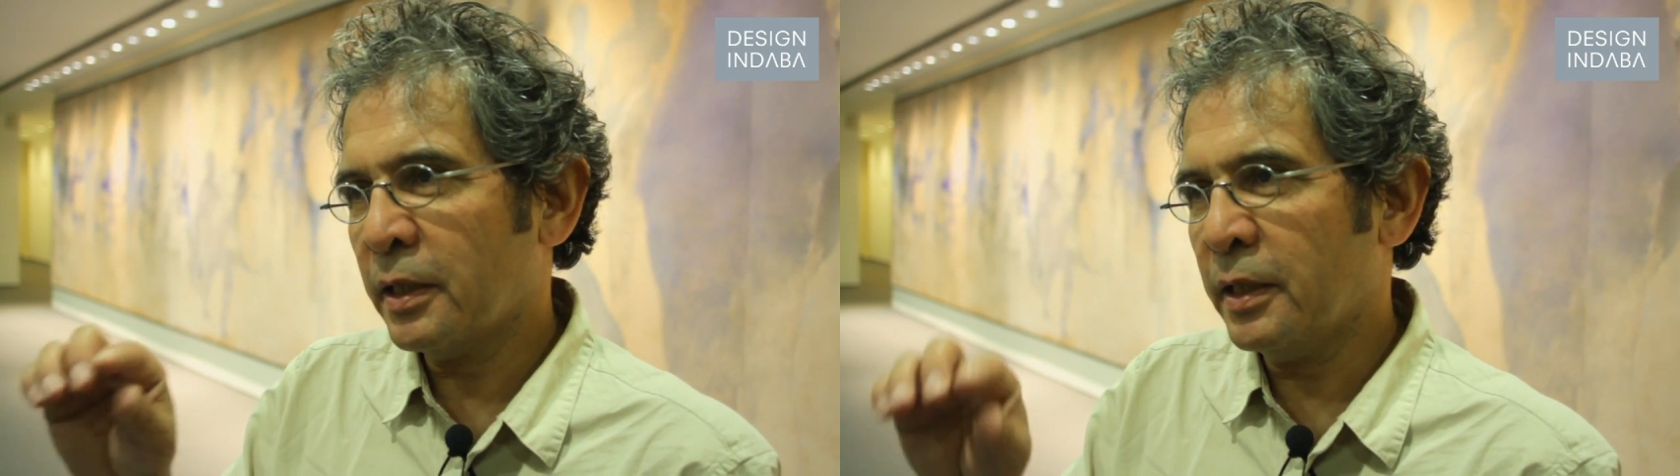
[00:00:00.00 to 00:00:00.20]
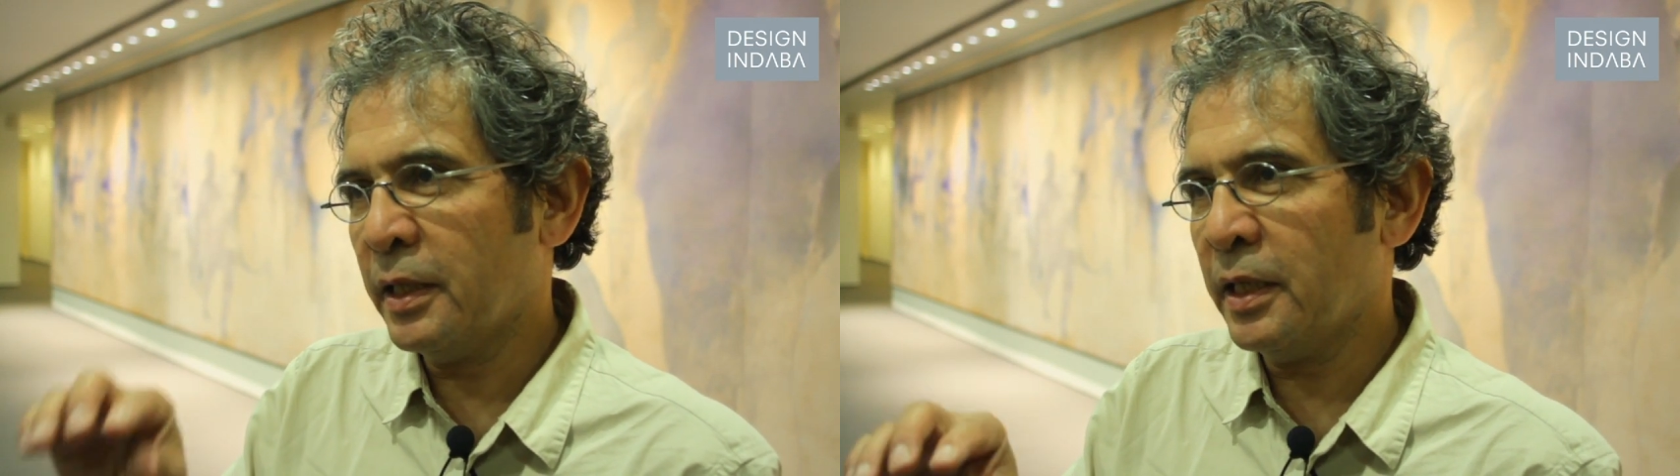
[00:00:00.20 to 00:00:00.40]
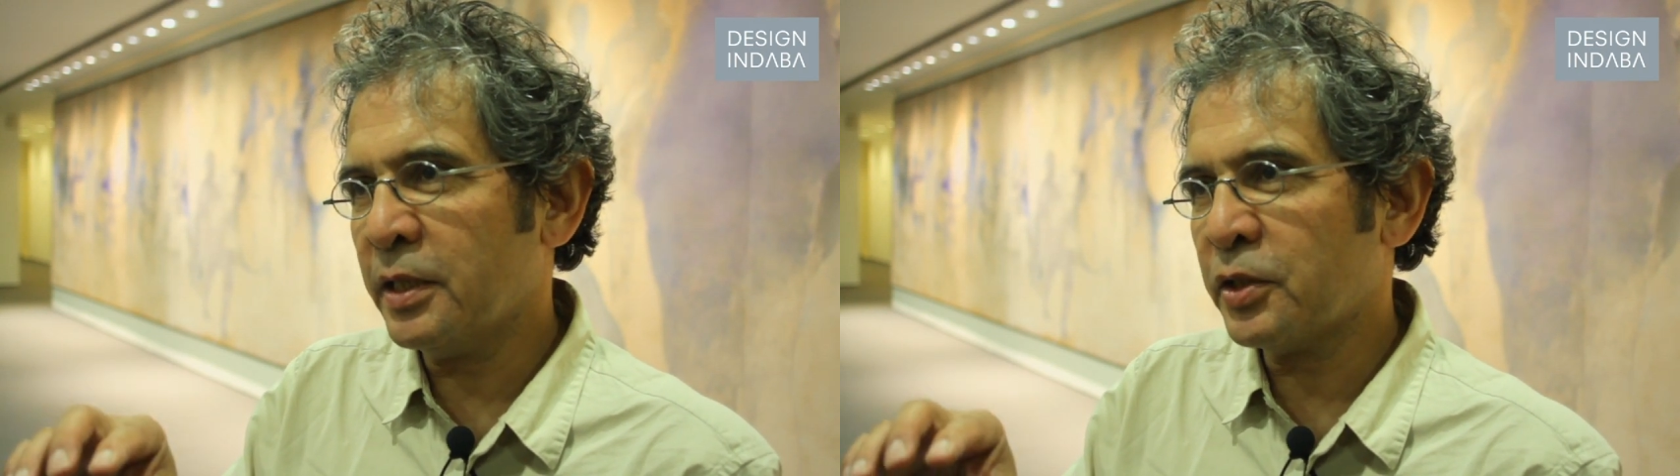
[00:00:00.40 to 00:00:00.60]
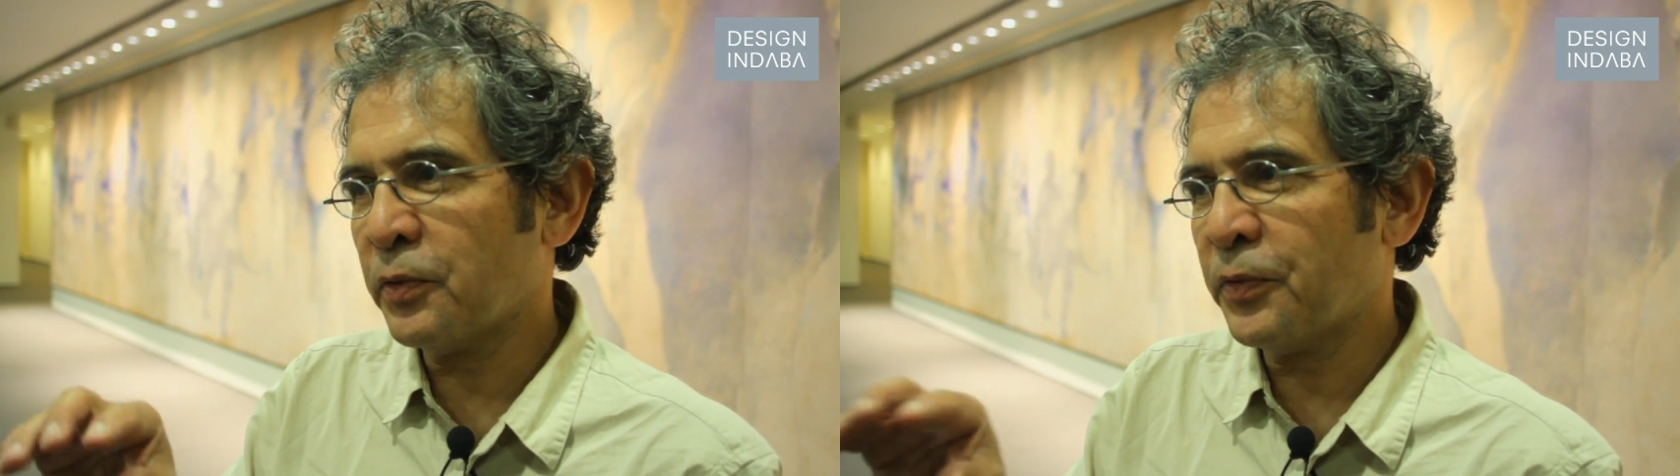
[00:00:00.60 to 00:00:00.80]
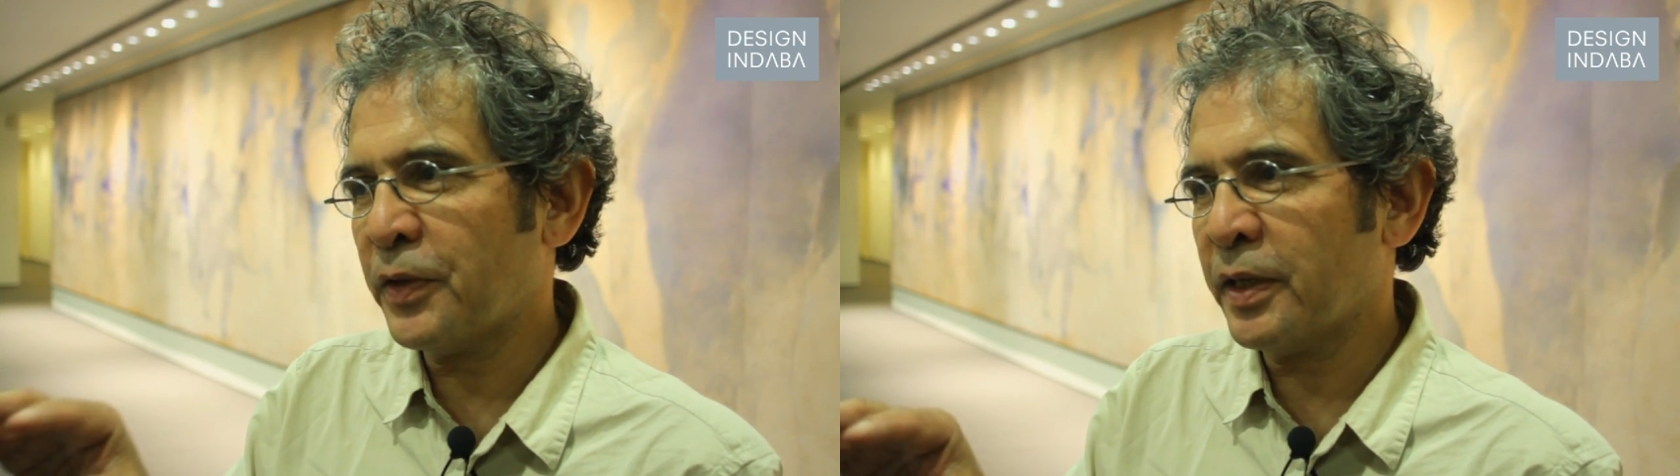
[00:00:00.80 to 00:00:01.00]
needs to
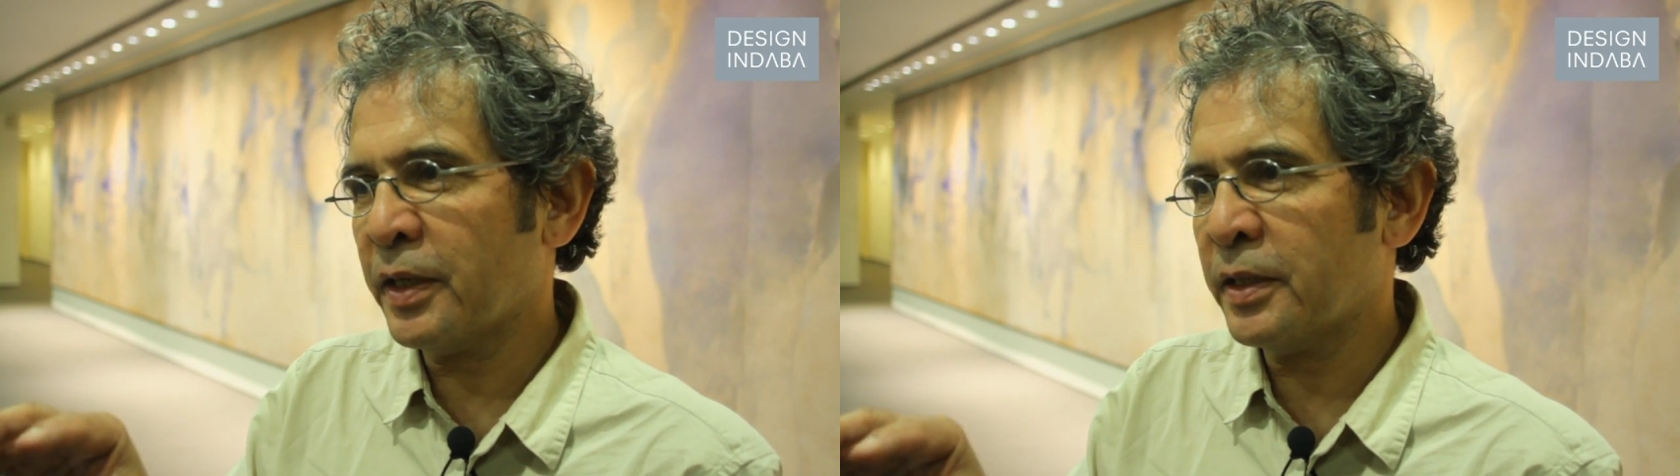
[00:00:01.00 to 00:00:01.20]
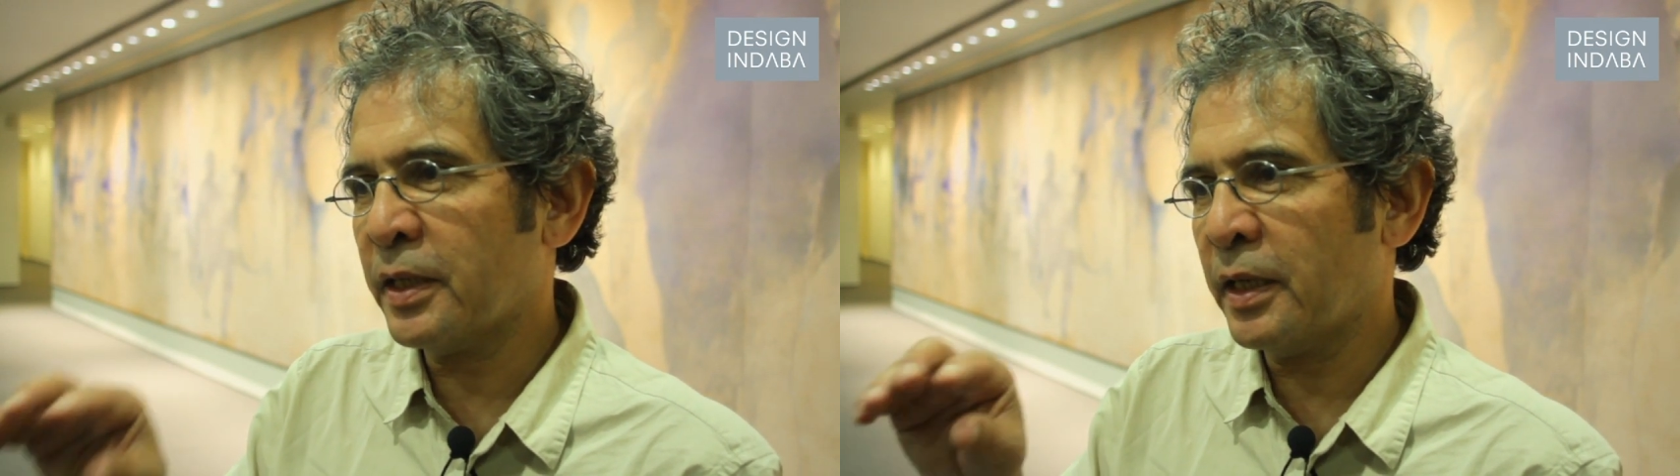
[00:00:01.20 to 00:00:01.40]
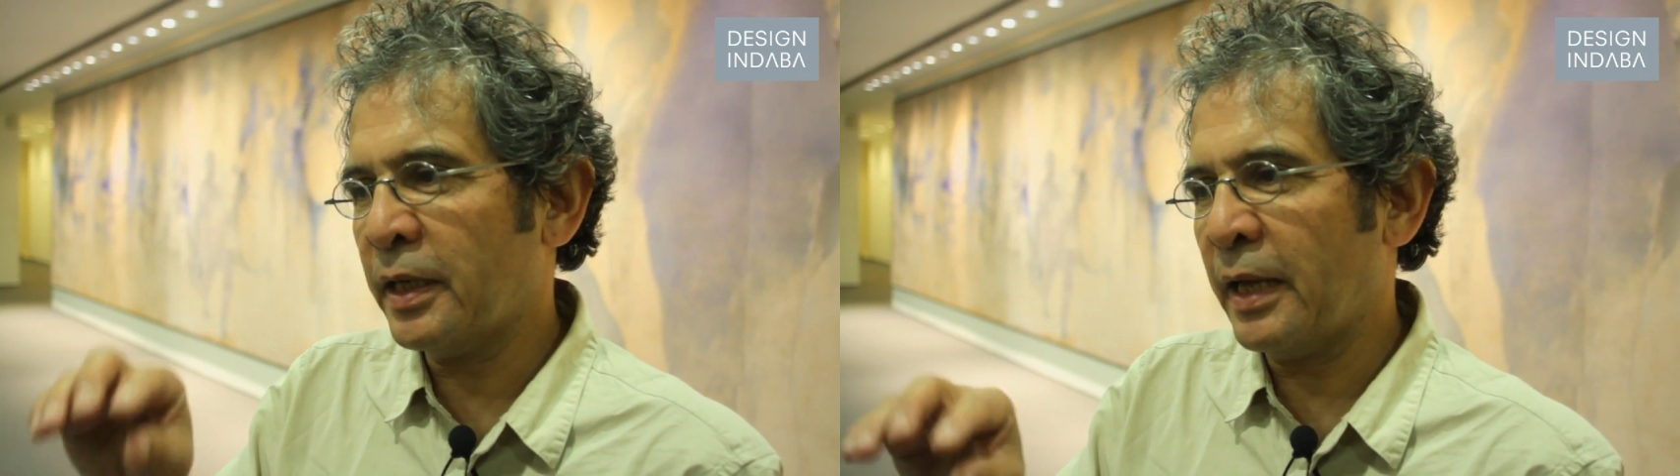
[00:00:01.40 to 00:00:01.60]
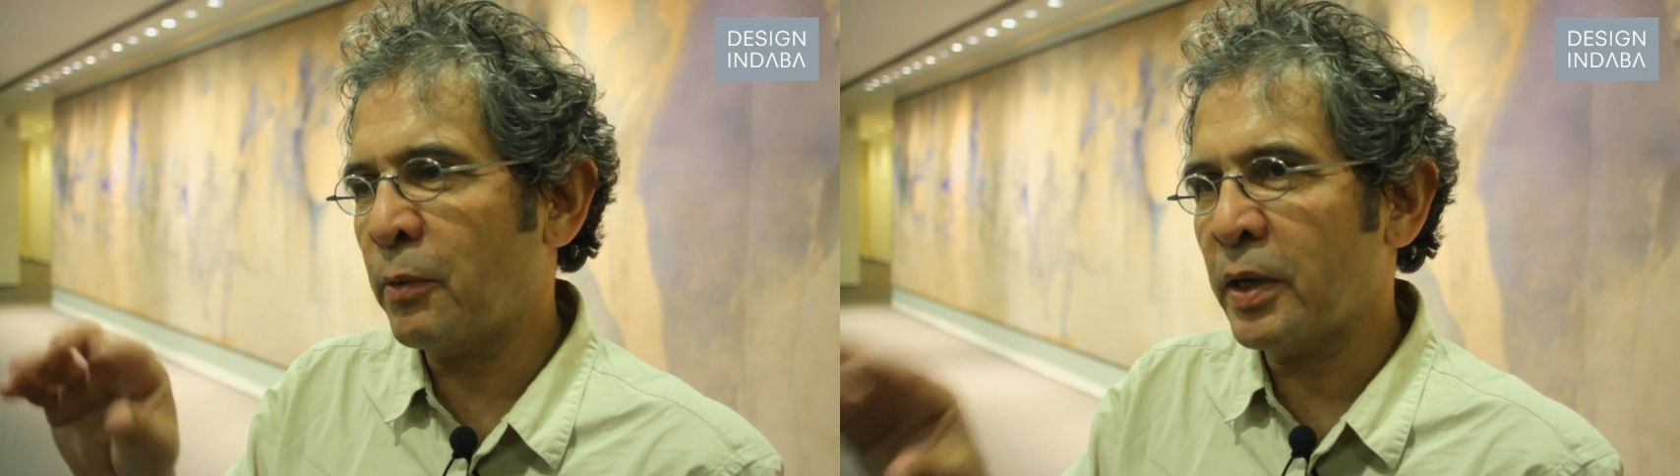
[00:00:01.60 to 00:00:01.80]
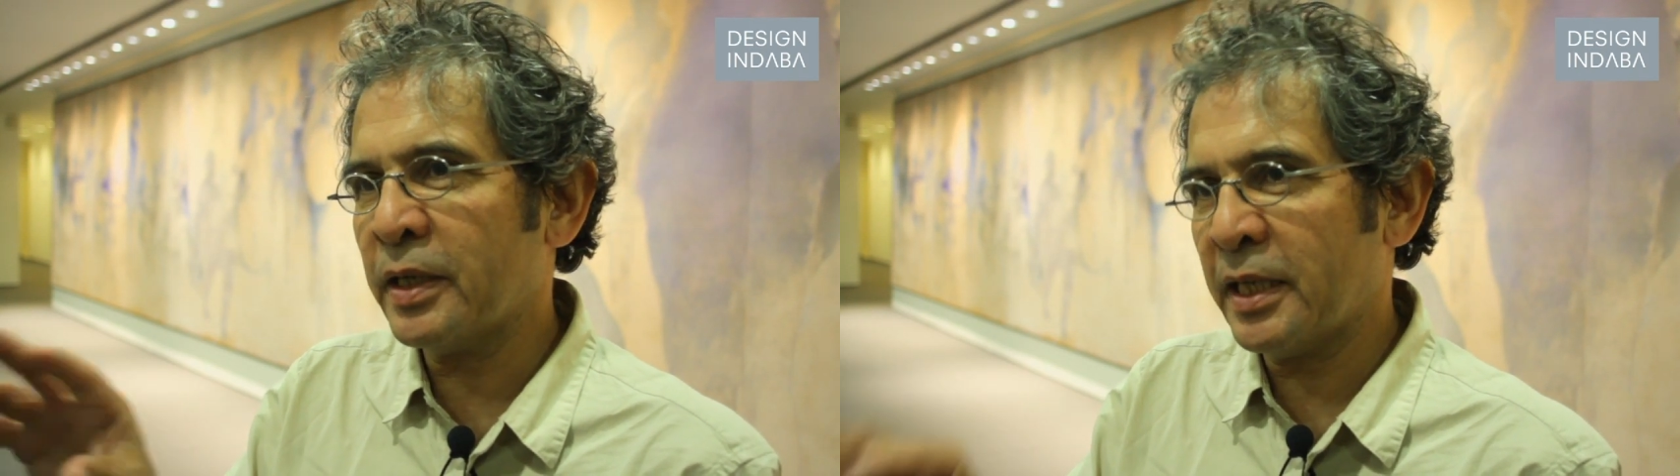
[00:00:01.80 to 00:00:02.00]
find an,
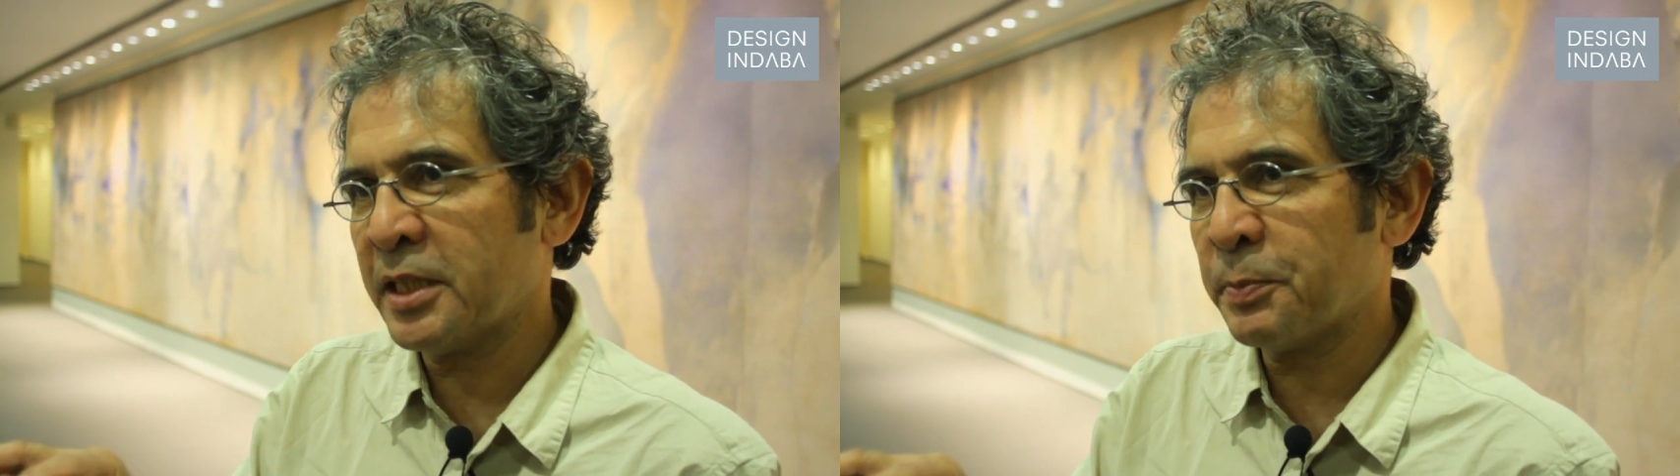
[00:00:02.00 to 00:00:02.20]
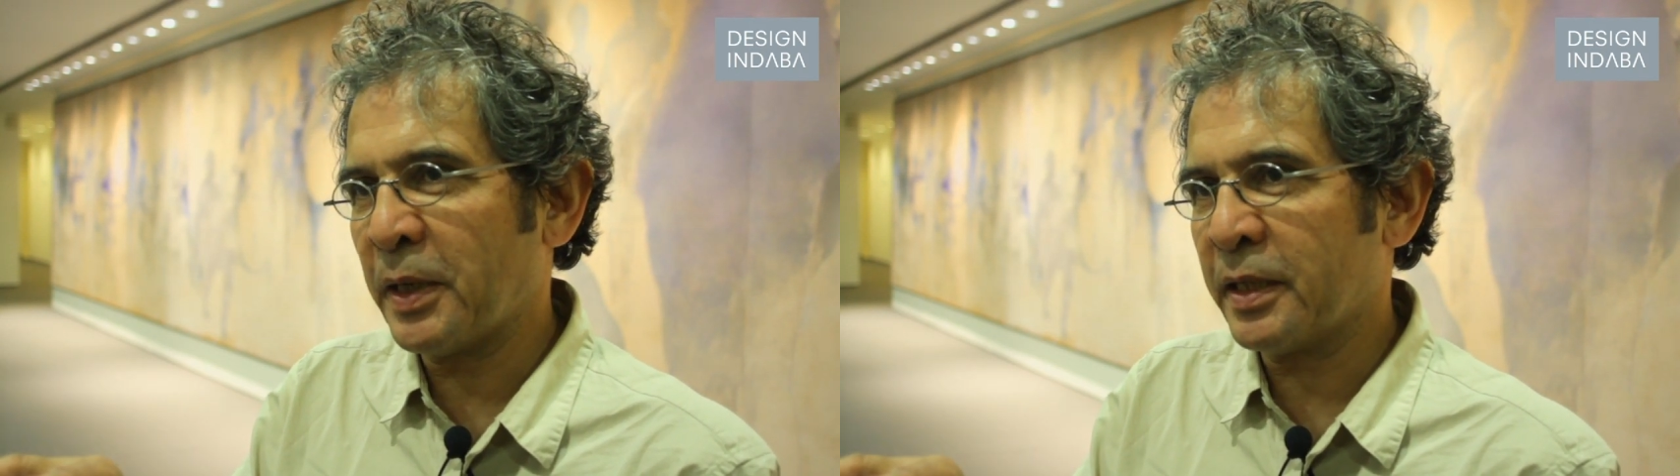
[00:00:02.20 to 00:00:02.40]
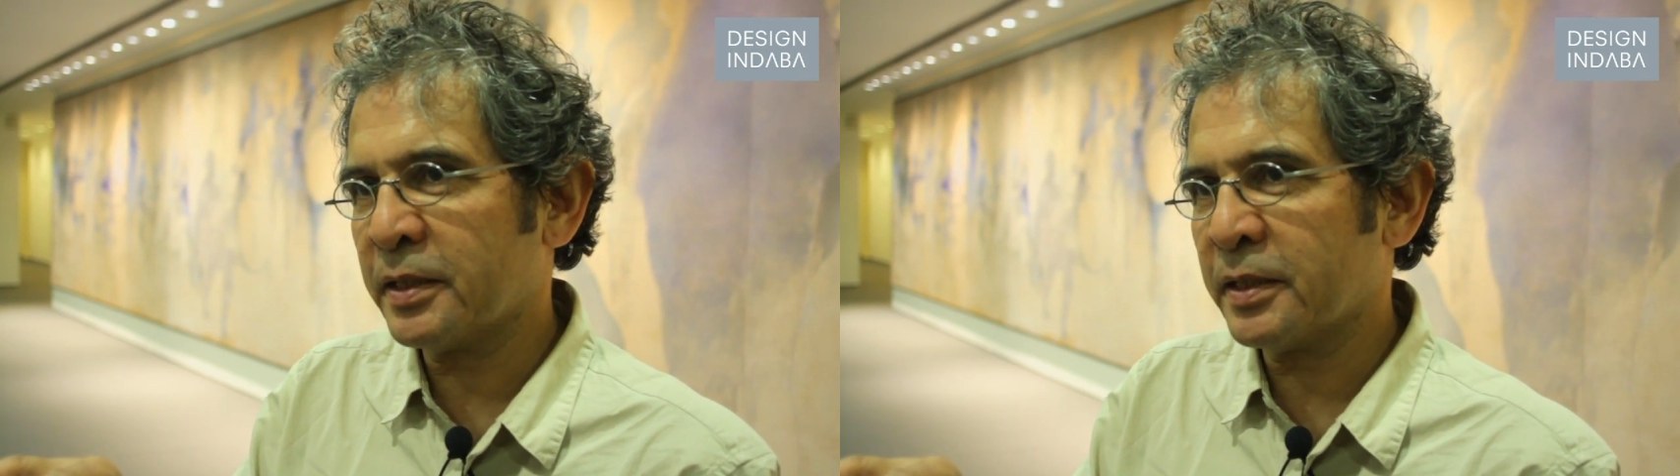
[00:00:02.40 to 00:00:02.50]
one aspect